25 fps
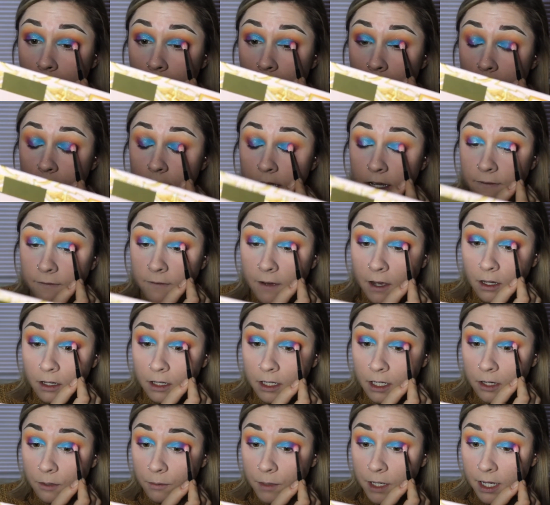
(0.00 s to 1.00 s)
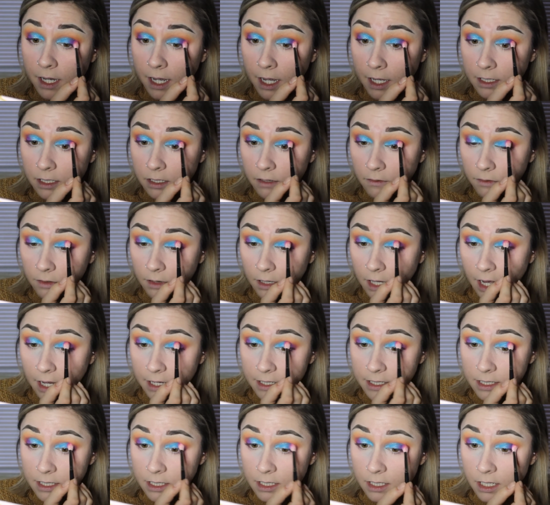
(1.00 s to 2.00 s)
because I felt like we kind of
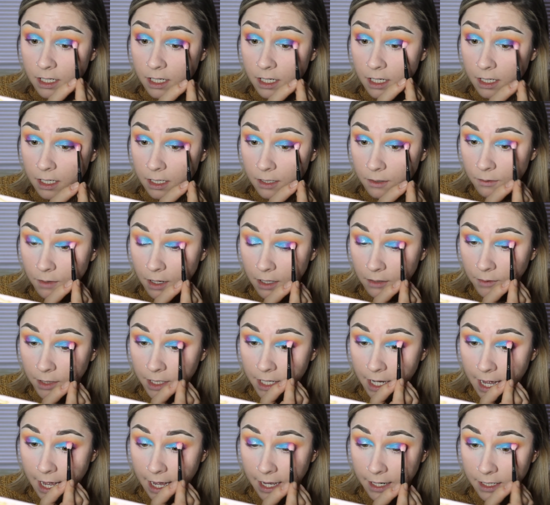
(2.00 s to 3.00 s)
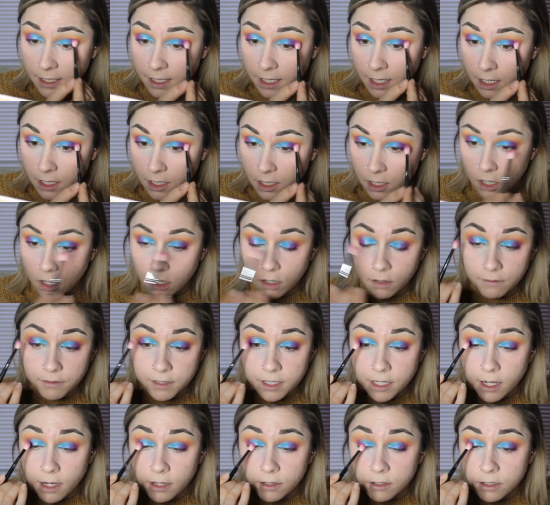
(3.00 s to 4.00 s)
lost it when adding in all of
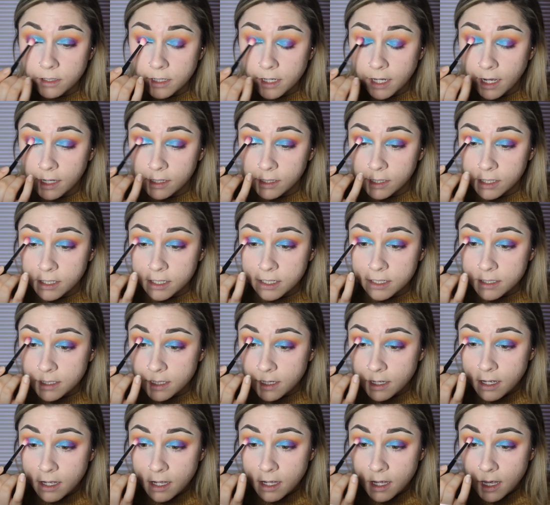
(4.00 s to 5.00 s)
the other colors.